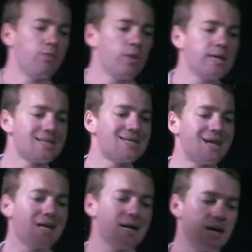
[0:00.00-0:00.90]
if we
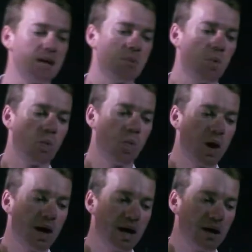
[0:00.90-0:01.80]
start at number
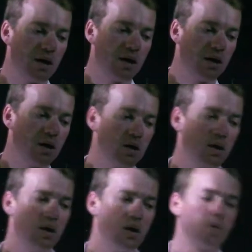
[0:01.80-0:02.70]

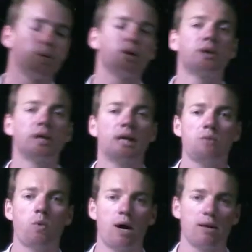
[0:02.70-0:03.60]
1, we look at
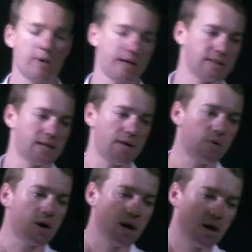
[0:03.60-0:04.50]
number 1 and we can say,
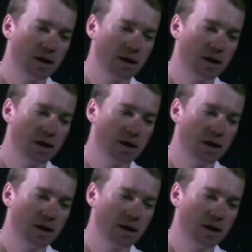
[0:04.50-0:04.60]
right,